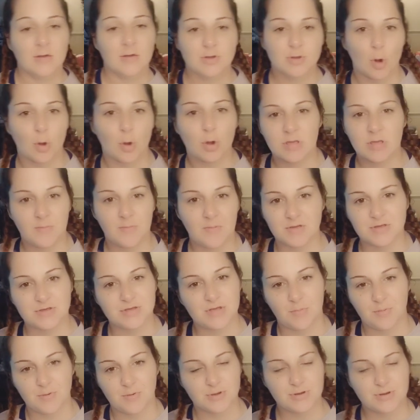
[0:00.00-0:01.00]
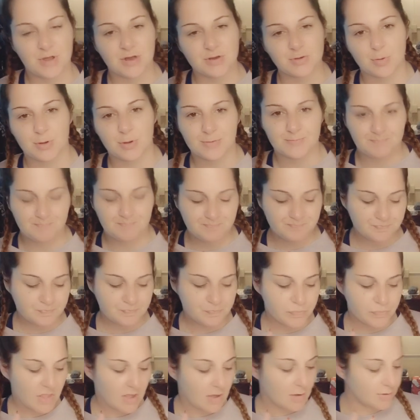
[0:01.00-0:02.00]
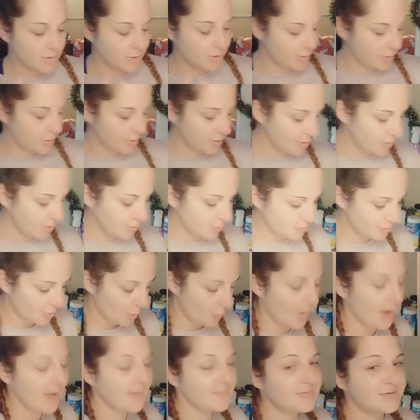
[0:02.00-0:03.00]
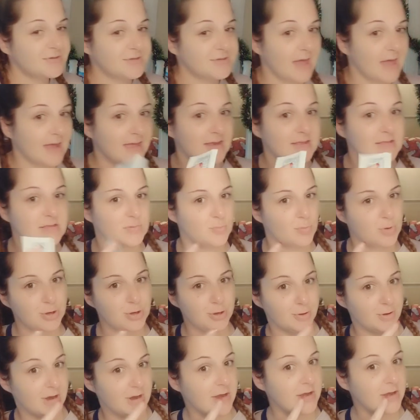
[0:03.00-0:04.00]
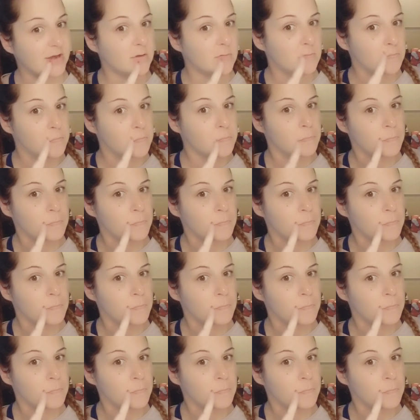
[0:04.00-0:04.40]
Totally messes up your schedule. You can use the wipes that can, when you're in,